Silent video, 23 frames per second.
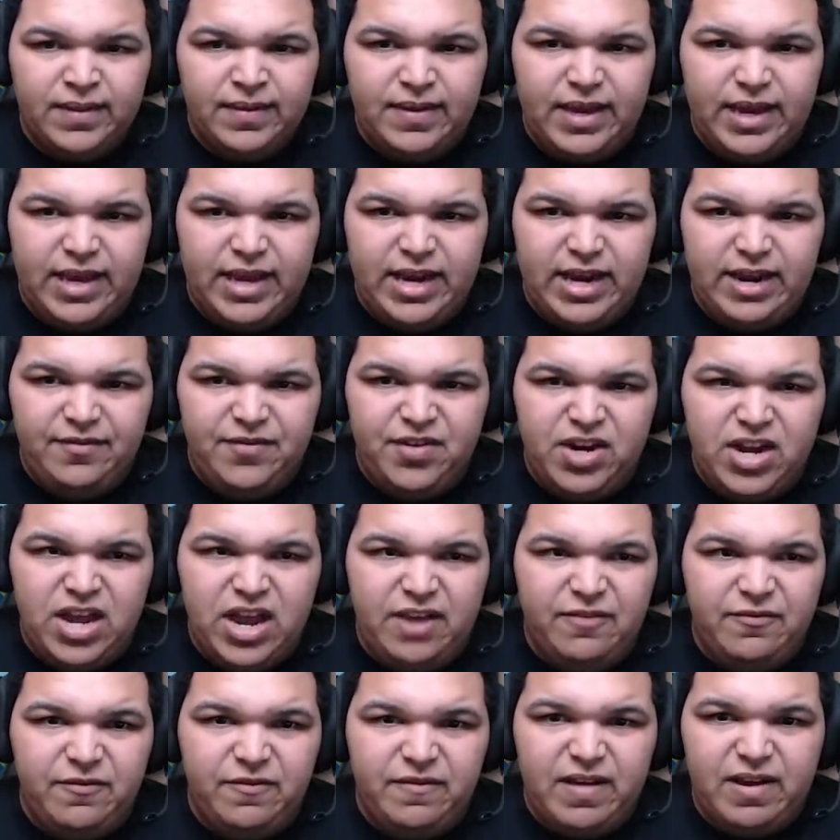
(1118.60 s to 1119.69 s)
And I've
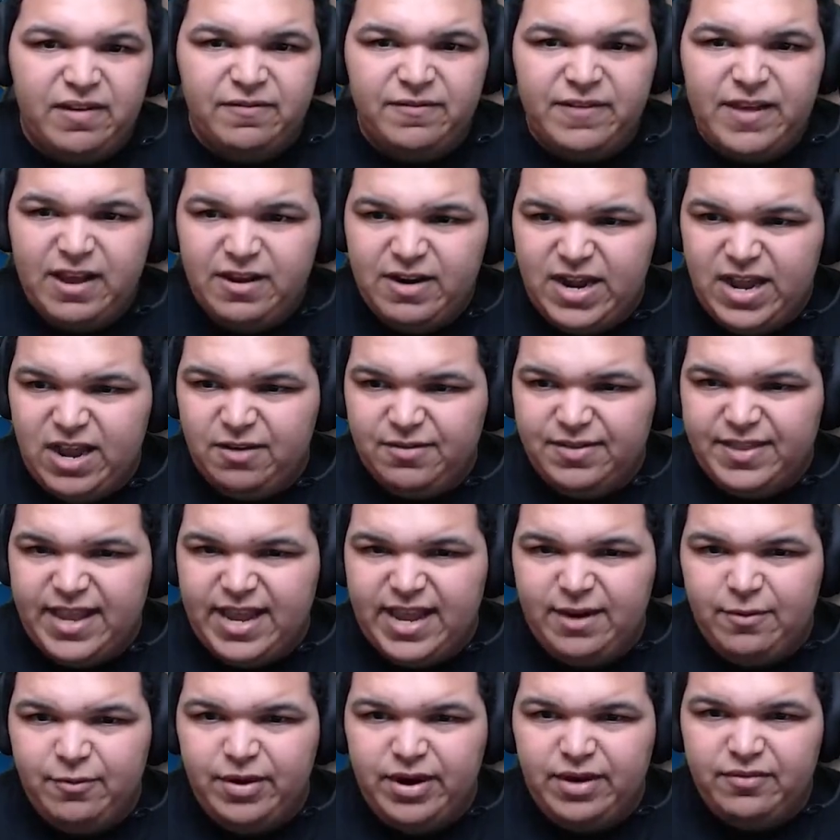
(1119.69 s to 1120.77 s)
found out that
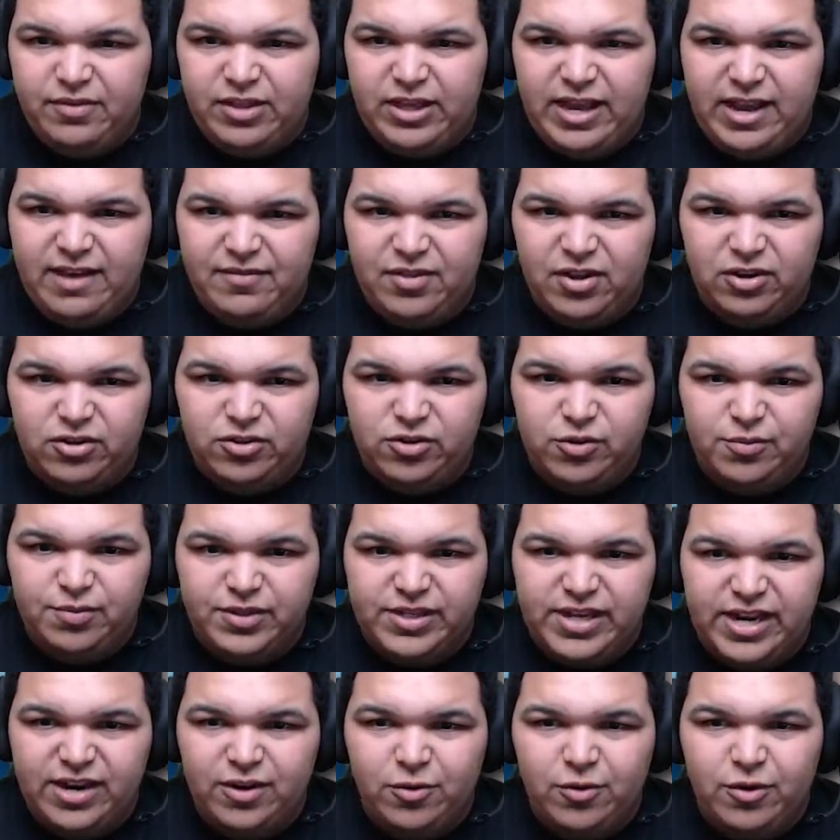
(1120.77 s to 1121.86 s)
whenever they have their Super
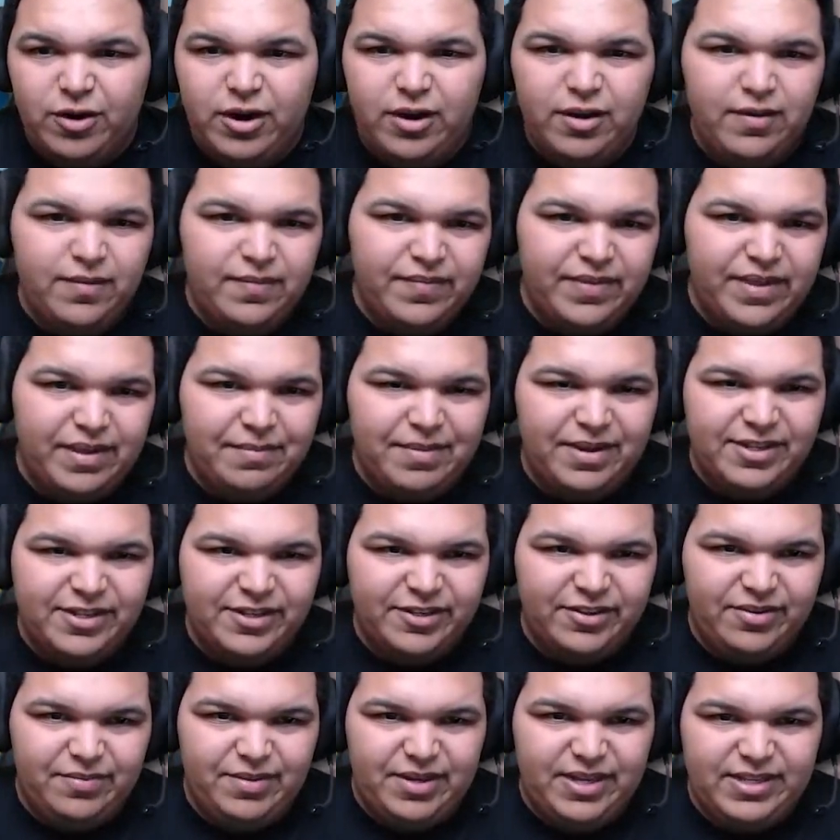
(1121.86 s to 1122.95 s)
Saiyan aura, that basically
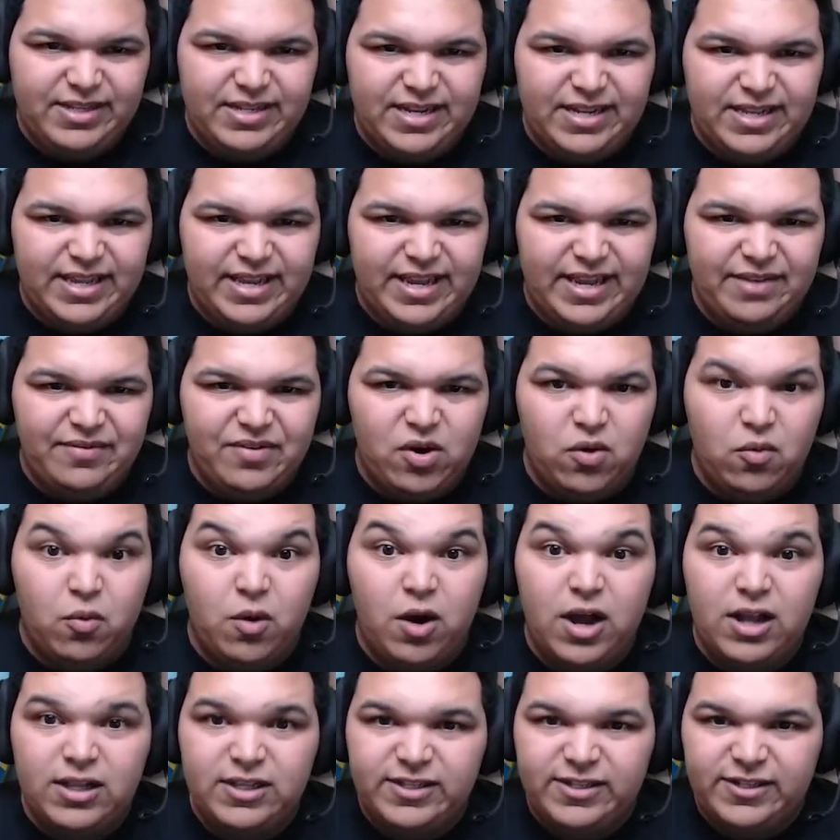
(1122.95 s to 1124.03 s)
means that they give out
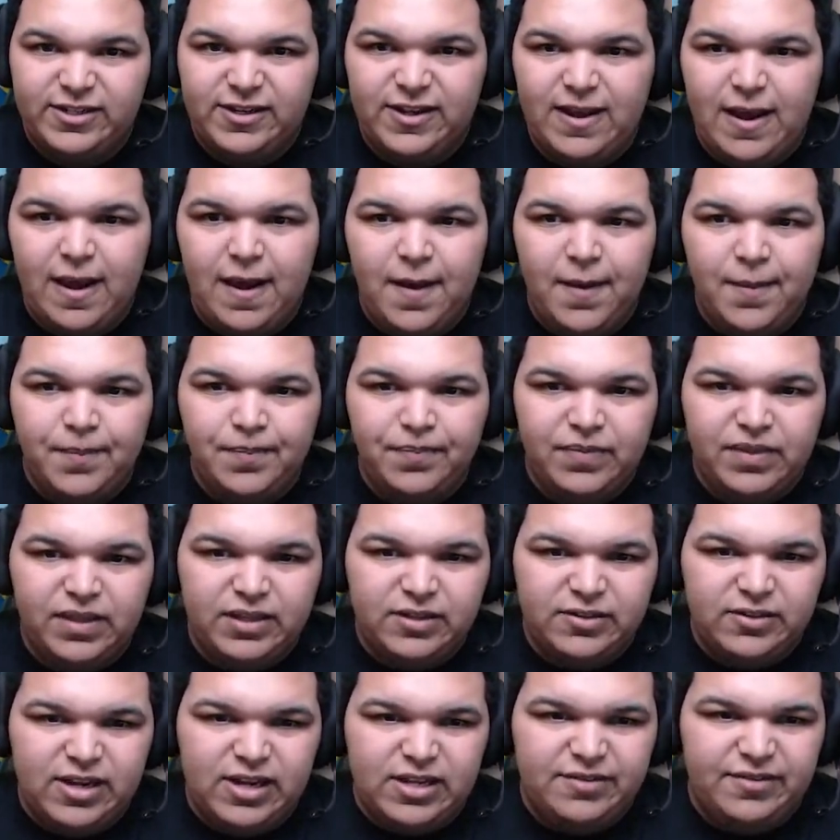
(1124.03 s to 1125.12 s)
watts.
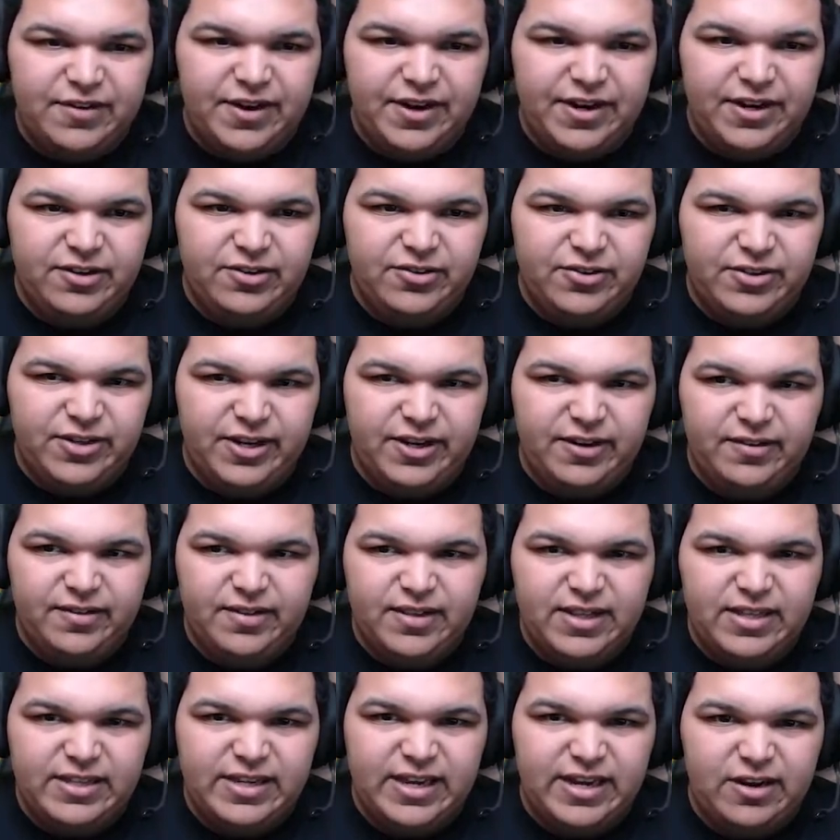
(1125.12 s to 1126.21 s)
So that's very interesting.
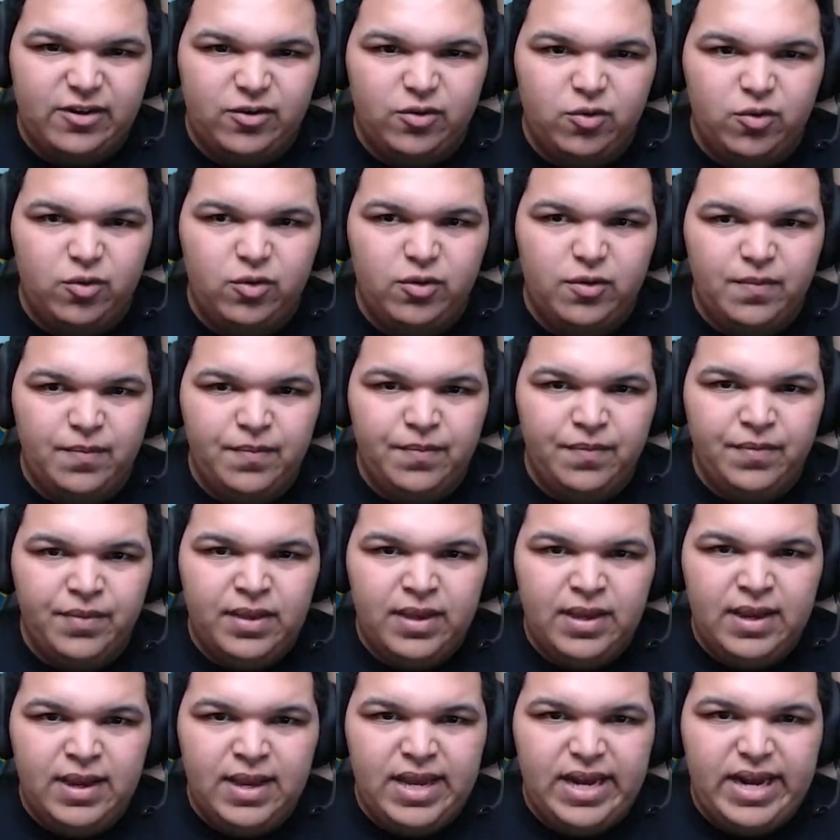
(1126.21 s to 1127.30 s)
That's kind of cool.
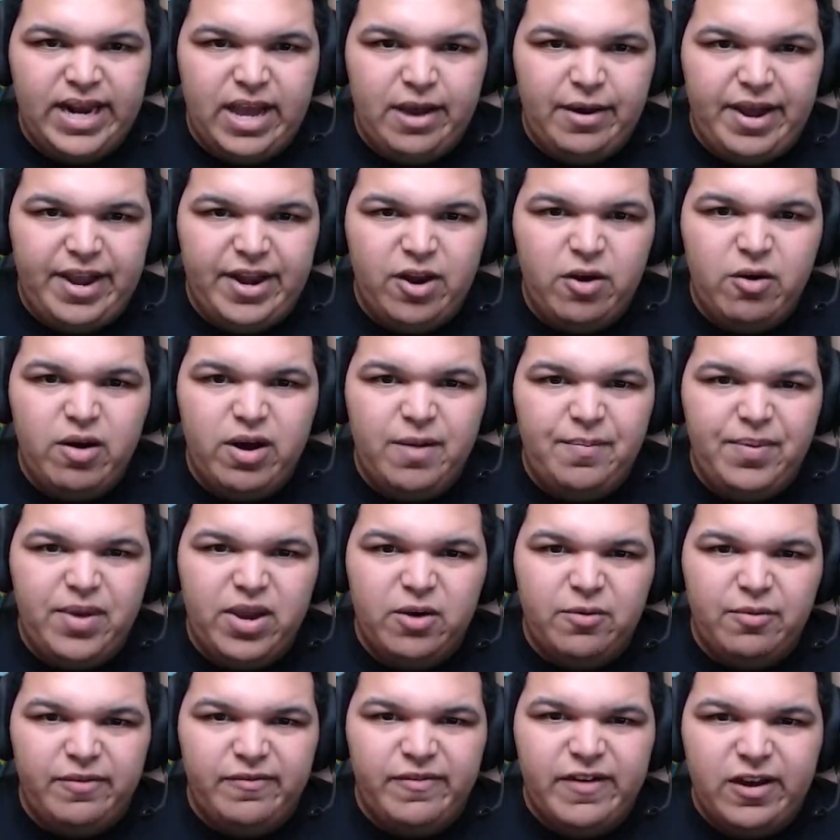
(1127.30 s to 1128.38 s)
Now, I know up here
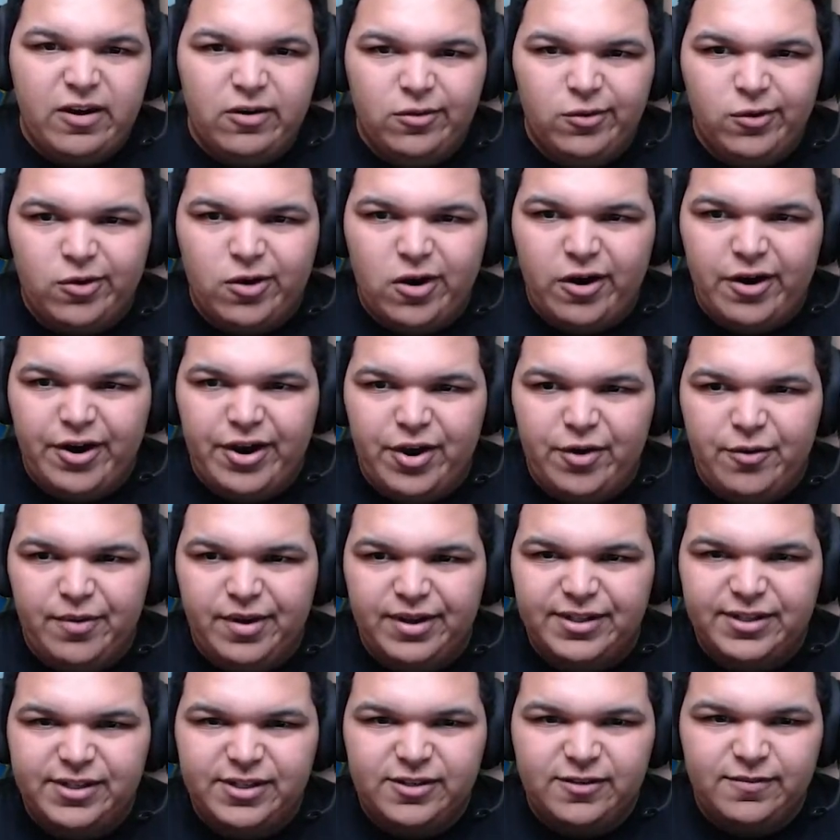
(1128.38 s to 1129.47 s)
we found a Lucario
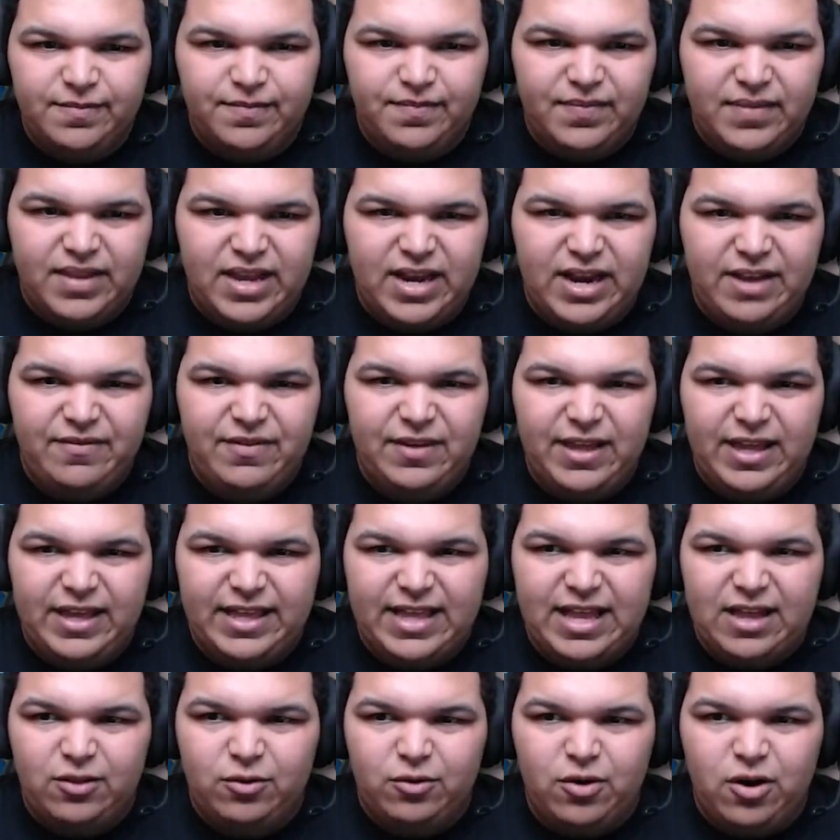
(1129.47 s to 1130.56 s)
once, and I feel like that
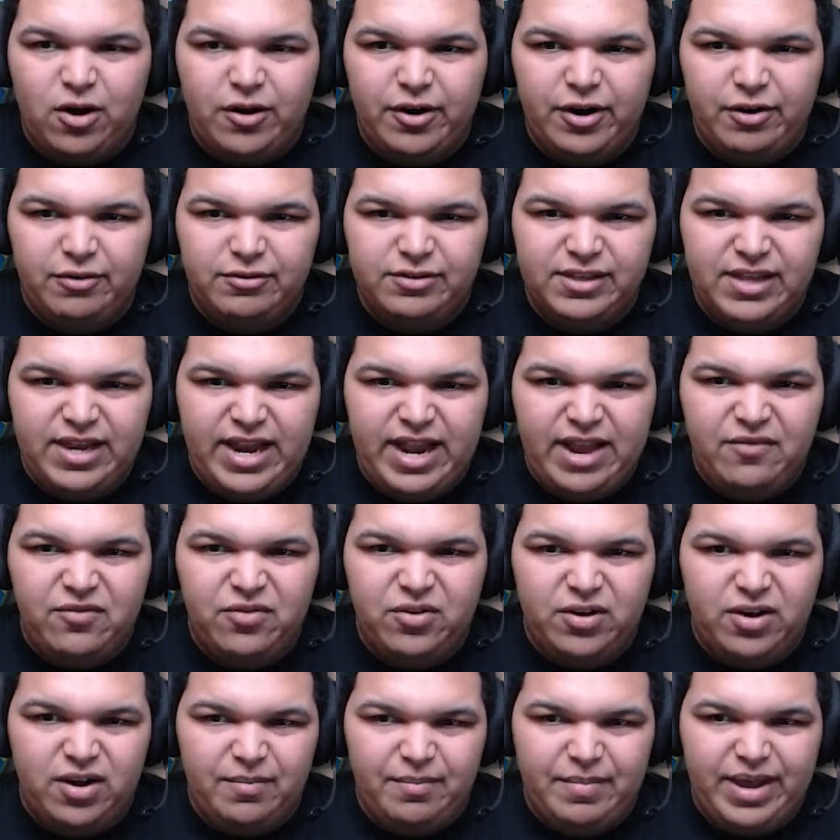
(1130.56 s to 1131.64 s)
Lucario has never
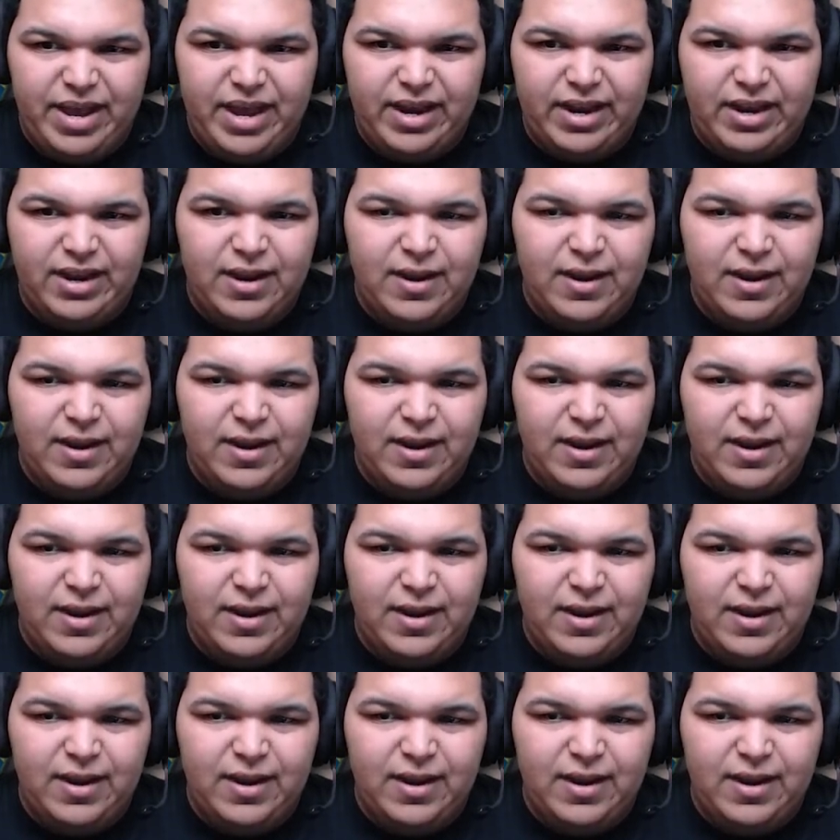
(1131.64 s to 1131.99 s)
come back.